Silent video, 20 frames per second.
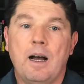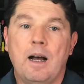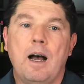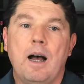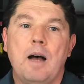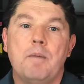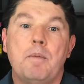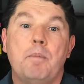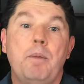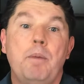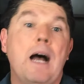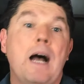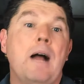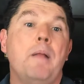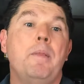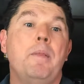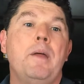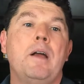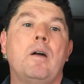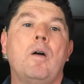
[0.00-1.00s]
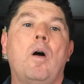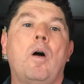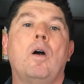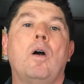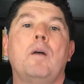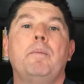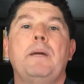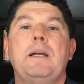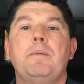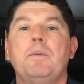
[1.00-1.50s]
Um, but there
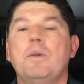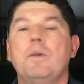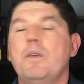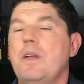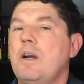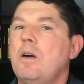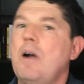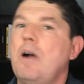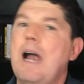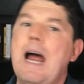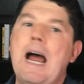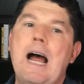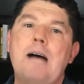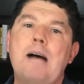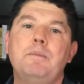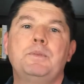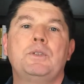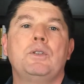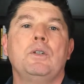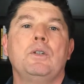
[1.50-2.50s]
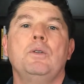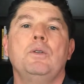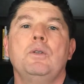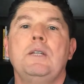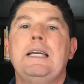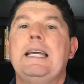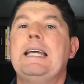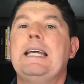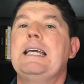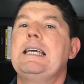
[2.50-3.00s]
are people that are
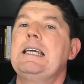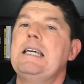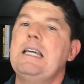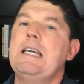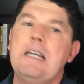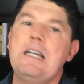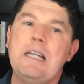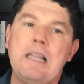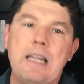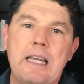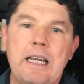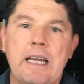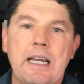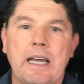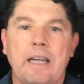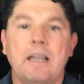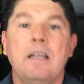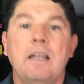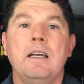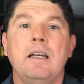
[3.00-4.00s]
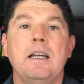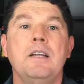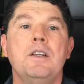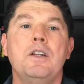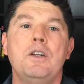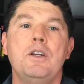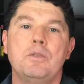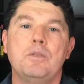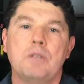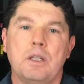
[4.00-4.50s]
absolutely killing it in the
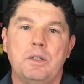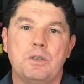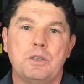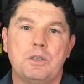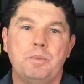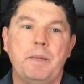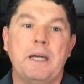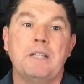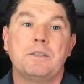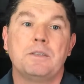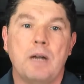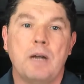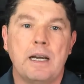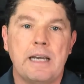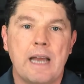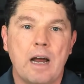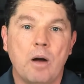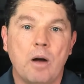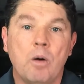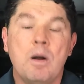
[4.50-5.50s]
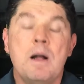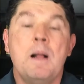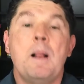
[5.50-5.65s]
newsletter space right now